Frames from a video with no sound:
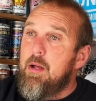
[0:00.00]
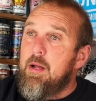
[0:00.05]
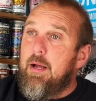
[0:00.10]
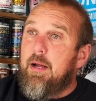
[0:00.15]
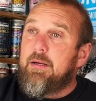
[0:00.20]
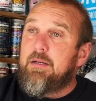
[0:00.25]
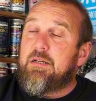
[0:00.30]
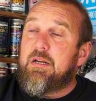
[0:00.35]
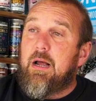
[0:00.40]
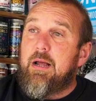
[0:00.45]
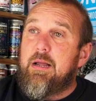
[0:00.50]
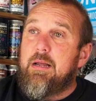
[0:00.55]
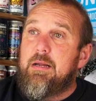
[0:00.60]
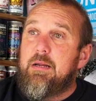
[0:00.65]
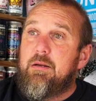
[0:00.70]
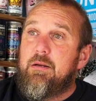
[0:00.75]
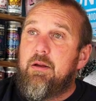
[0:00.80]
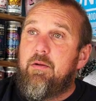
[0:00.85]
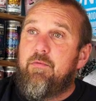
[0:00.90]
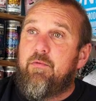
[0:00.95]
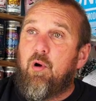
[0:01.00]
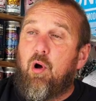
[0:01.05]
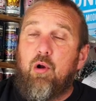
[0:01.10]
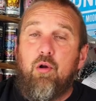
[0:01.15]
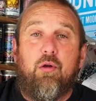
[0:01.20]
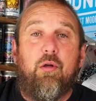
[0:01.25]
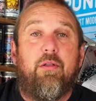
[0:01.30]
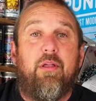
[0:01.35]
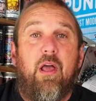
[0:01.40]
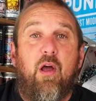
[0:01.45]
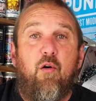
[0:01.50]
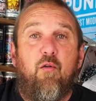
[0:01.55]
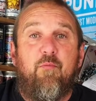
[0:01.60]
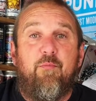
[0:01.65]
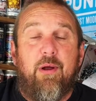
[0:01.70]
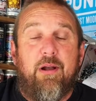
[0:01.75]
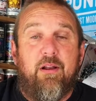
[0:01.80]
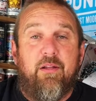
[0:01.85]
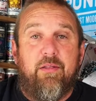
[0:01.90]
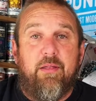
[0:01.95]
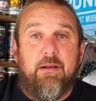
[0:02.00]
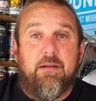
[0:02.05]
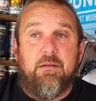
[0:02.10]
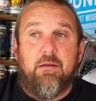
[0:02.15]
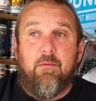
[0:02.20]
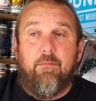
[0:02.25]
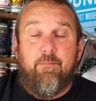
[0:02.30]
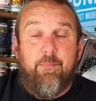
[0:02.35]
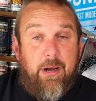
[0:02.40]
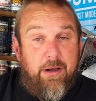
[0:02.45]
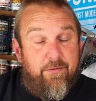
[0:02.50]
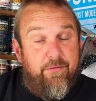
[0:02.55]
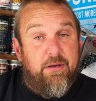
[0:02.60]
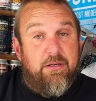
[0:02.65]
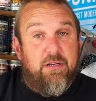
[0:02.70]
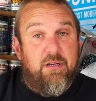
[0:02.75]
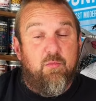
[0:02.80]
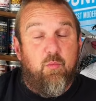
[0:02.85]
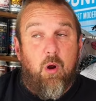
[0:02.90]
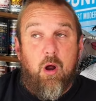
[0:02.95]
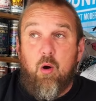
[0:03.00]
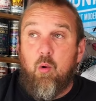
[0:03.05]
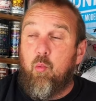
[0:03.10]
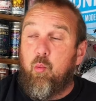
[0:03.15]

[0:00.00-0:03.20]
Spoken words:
And say, so you've got to look at the health benefits as well.